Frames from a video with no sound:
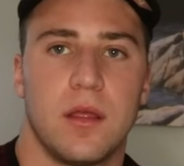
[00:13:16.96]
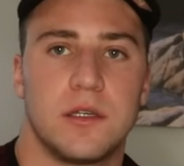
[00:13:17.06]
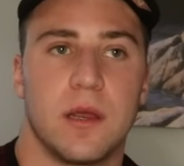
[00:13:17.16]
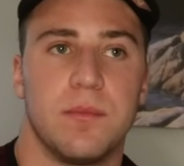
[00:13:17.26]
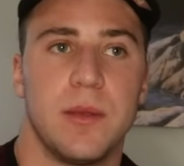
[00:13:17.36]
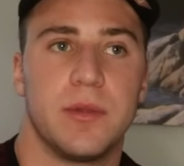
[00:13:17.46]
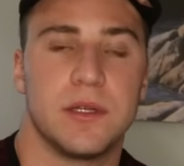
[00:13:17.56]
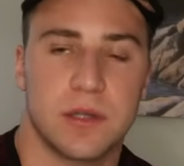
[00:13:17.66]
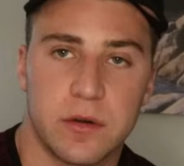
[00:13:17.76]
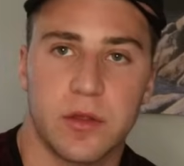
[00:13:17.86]
Some people
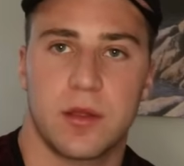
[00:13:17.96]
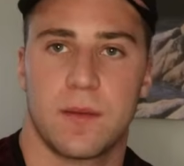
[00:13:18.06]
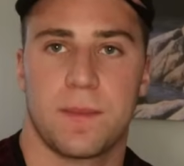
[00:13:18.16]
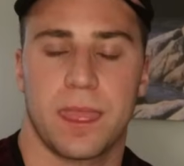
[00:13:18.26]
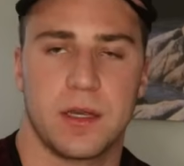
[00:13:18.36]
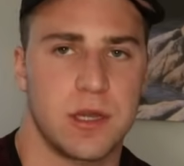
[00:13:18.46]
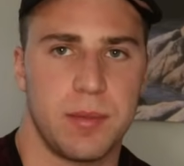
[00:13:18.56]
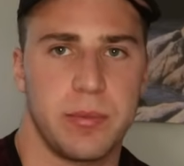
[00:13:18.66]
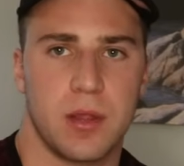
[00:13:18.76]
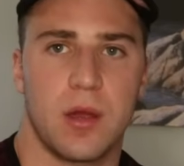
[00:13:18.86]
deserve it.
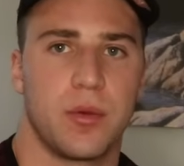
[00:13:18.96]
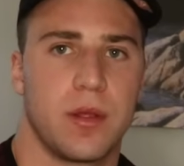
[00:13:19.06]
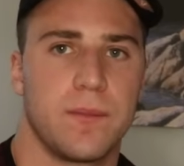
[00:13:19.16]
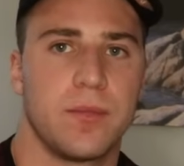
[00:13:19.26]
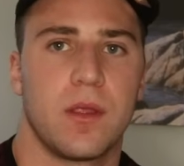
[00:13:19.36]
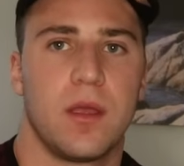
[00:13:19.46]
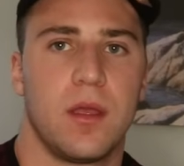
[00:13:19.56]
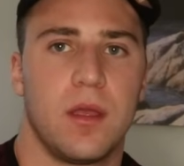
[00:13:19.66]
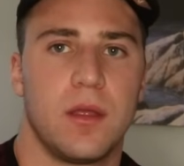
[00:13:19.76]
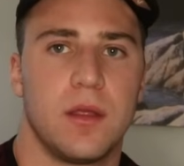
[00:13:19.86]
Some people don't.
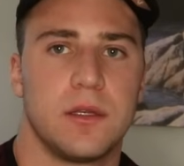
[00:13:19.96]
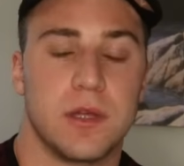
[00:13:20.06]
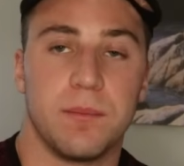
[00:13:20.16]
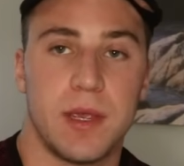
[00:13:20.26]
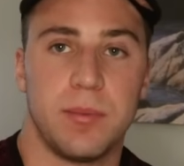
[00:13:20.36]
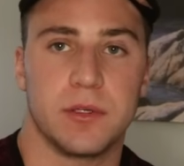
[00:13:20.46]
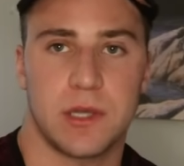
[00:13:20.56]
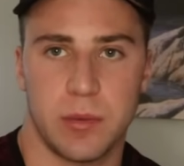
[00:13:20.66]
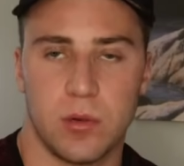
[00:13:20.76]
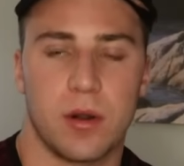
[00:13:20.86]
Some
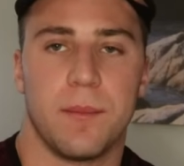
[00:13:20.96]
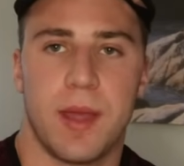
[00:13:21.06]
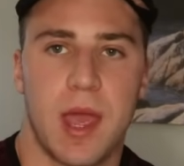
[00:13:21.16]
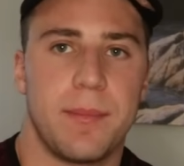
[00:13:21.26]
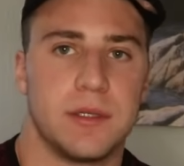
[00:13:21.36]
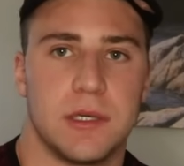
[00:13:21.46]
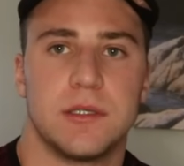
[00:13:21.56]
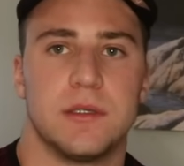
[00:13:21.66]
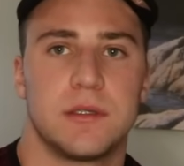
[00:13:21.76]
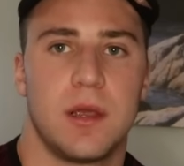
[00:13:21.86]
of you are in bad
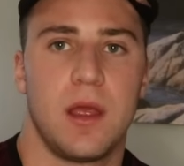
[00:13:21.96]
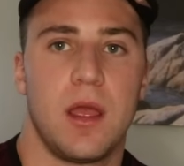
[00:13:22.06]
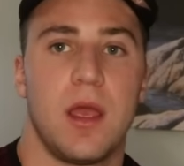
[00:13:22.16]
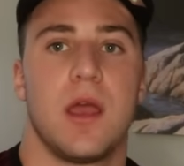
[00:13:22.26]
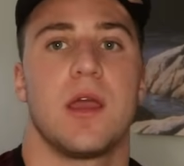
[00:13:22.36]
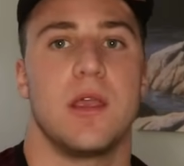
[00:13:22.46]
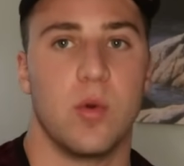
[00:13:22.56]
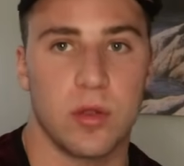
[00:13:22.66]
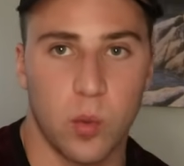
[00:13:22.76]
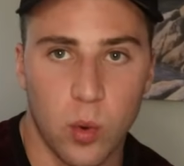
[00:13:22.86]
positions.
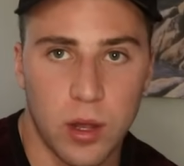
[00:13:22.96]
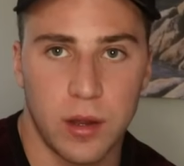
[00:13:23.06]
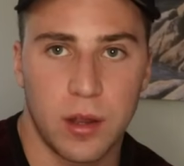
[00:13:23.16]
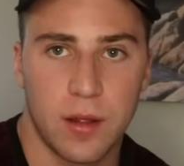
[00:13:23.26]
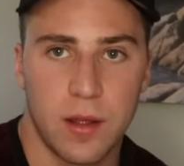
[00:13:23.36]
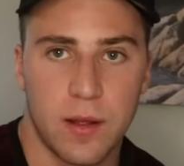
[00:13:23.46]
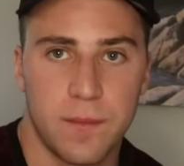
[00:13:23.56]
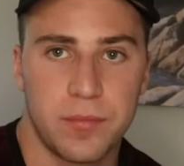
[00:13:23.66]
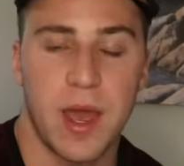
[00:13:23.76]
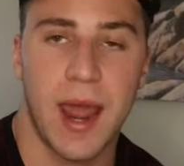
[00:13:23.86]
You are the one
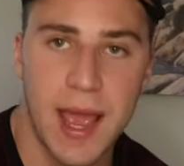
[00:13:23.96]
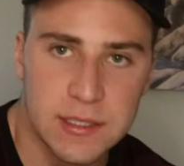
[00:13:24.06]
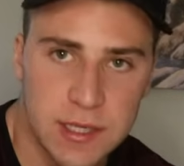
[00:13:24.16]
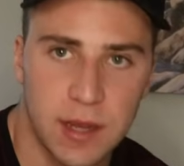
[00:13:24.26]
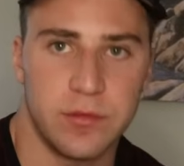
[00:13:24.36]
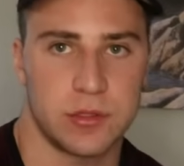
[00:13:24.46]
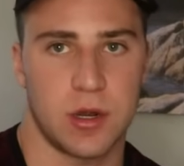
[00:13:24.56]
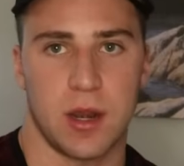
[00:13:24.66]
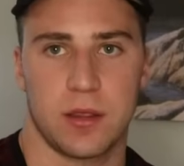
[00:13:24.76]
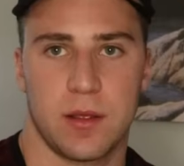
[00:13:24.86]
that has to have the
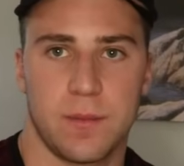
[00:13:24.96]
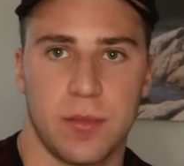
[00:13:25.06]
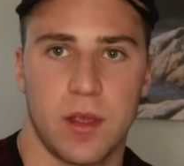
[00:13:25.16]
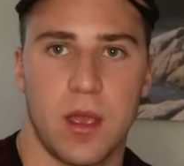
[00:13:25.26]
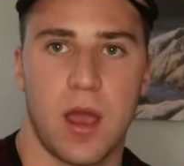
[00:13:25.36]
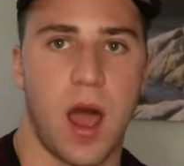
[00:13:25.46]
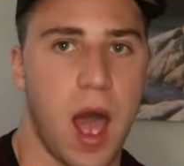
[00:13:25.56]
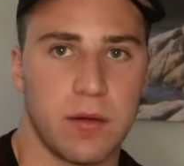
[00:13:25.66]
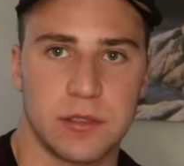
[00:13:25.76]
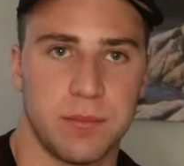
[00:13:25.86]
strength.
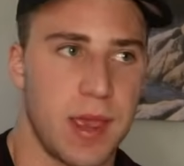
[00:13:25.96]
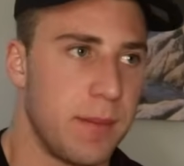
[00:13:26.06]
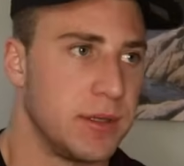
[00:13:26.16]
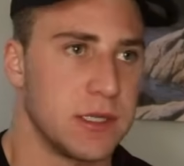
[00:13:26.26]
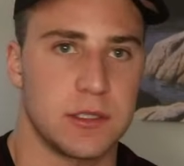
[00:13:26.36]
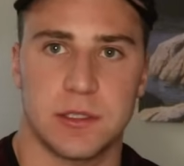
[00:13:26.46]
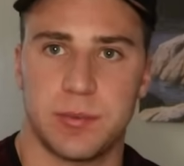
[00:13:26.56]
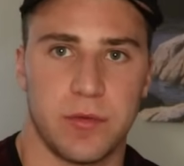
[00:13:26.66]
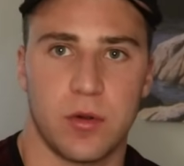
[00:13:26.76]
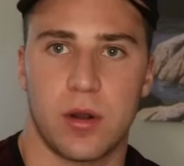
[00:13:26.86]
I was in bad positions
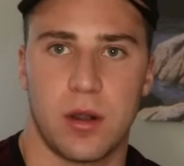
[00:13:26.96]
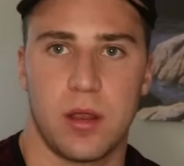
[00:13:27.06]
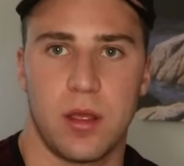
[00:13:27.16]
before.